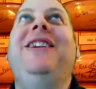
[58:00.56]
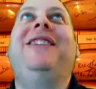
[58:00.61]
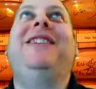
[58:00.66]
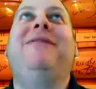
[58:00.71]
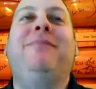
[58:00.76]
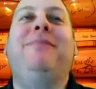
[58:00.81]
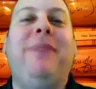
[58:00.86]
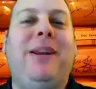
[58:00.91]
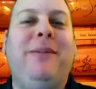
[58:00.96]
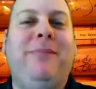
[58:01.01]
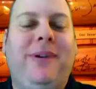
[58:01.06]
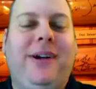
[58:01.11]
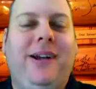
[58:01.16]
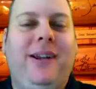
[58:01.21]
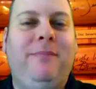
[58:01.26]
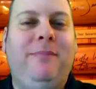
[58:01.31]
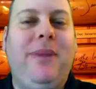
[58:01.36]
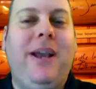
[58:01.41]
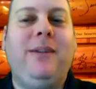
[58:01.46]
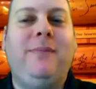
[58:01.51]
better
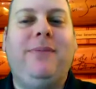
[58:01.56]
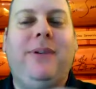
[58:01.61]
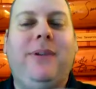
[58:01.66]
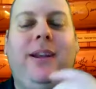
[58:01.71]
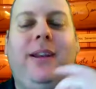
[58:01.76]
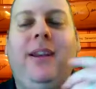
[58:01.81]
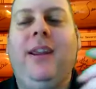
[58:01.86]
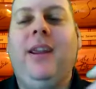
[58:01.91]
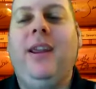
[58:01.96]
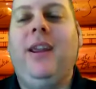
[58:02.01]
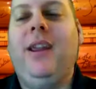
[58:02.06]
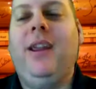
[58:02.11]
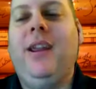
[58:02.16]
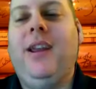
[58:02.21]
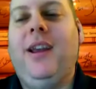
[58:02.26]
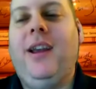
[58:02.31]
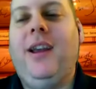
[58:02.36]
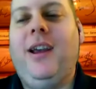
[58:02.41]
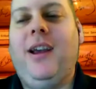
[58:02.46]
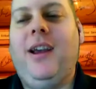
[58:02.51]
punt.
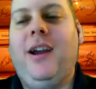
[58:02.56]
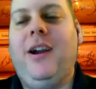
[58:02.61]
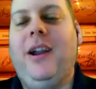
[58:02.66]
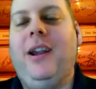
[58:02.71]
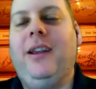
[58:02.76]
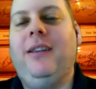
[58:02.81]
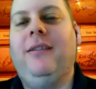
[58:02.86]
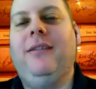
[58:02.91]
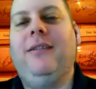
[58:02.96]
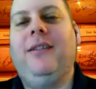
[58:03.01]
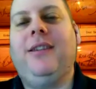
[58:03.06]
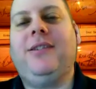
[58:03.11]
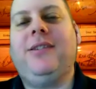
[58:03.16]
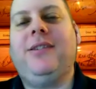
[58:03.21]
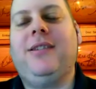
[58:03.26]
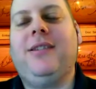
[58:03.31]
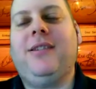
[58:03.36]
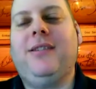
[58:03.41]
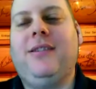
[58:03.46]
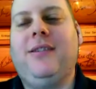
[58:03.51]
All right, let's
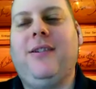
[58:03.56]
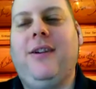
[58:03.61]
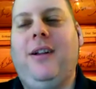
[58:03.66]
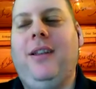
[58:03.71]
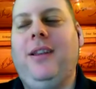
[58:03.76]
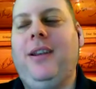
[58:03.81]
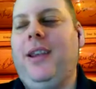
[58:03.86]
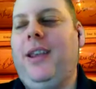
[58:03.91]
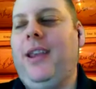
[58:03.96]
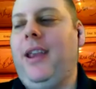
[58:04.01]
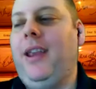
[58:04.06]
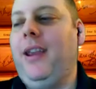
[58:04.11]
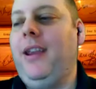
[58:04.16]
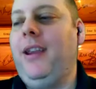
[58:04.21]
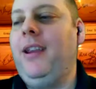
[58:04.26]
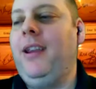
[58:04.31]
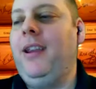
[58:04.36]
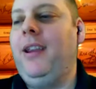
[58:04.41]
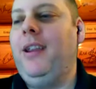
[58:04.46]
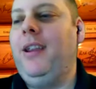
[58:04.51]
just call it a
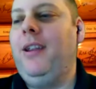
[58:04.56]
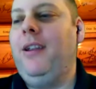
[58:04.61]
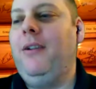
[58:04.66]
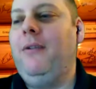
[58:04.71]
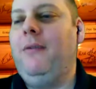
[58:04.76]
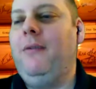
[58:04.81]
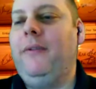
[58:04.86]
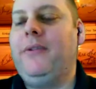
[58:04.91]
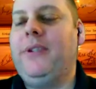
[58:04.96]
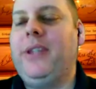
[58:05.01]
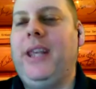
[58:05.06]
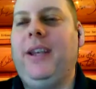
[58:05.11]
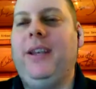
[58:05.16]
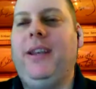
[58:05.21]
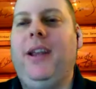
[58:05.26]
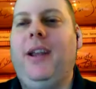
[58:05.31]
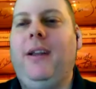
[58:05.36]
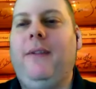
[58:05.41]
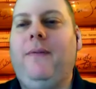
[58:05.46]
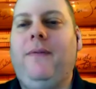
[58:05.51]
day. We've said
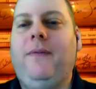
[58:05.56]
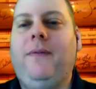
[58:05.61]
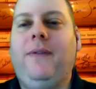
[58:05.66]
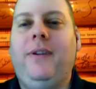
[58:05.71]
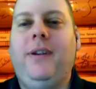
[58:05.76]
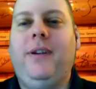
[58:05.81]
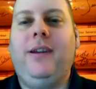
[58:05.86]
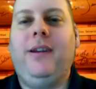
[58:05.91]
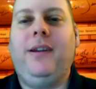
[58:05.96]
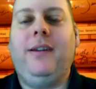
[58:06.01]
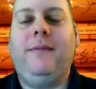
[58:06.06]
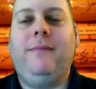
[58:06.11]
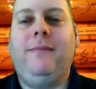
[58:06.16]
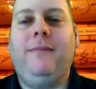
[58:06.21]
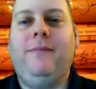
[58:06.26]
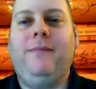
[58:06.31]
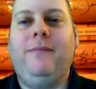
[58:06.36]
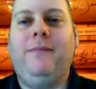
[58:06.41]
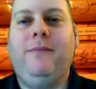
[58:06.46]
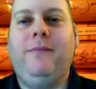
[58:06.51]
enough.
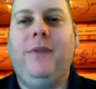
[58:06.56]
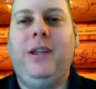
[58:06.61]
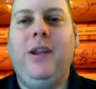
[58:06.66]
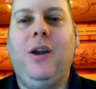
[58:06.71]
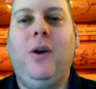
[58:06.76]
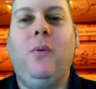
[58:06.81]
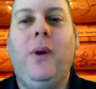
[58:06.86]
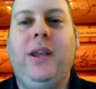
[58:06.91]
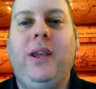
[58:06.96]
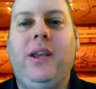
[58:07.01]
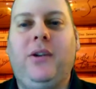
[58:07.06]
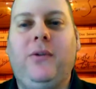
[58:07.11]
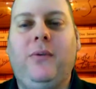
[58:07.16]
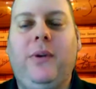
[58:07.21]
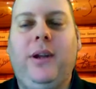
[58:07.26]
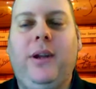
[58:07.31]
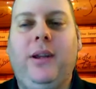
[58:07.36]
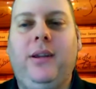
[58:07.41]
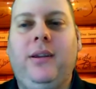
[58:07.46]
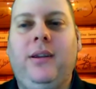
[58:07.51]
We know when to
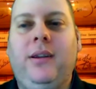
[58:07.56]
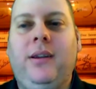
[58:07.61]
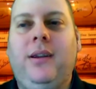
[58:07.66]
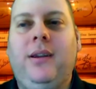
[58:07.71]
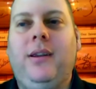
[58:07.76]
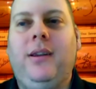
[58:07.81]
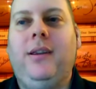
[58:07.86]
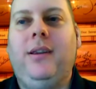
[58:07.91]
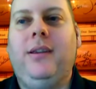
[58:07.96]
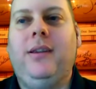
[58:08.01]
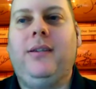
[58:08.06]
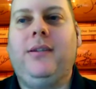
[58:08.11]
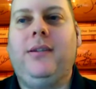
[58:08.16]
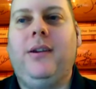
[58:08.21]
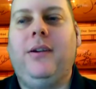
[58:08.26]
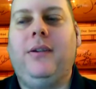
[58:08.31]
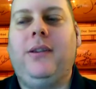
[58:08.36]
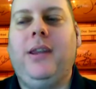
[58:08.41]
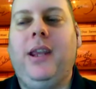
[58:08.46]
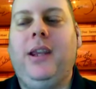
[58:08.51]
quit.
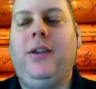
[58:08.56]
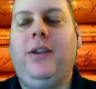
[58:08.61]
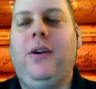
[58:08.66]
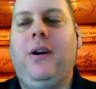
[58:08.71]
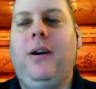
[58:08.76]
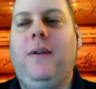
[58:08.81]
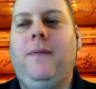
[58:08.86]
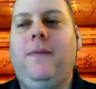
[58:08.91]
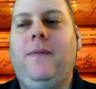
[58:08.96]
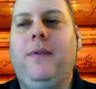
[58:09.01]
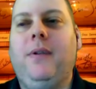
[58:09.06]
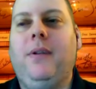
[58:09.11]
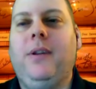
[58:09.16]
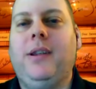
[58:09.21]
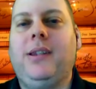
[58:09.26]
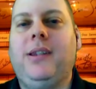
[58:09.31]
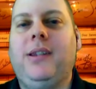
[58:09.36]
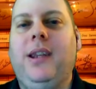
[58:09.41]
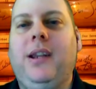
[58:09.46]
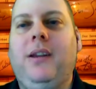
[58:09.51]
So thank you all for
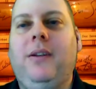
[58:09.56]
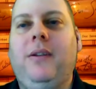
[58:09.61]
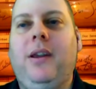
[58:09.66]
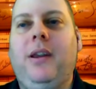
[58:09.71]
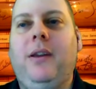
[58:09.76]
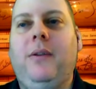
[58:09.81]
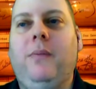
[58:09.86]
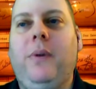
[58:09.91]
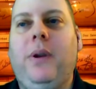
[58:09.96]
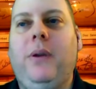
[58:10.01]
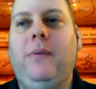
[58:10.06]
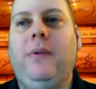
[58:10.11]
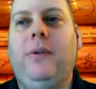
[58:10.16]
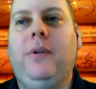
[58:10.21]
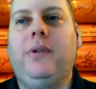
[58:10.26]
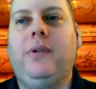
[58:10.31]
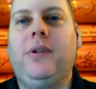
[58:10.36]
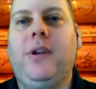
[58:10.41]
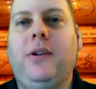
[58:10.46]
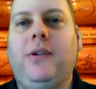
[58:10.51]
listening, and we
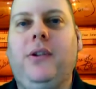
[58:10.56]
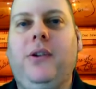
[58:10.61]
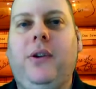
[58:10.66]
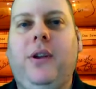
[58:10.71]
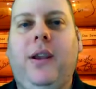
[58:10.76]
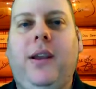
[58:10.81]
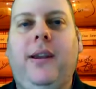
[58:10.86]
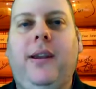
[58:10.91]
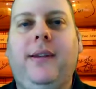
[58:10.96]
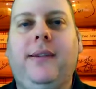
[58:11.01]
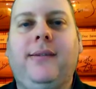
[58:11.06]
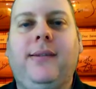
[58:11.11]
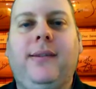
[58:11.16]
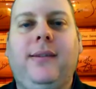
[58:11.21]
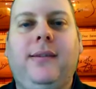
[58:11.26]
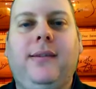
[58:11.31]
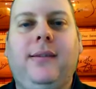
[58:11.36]
will talk to you guys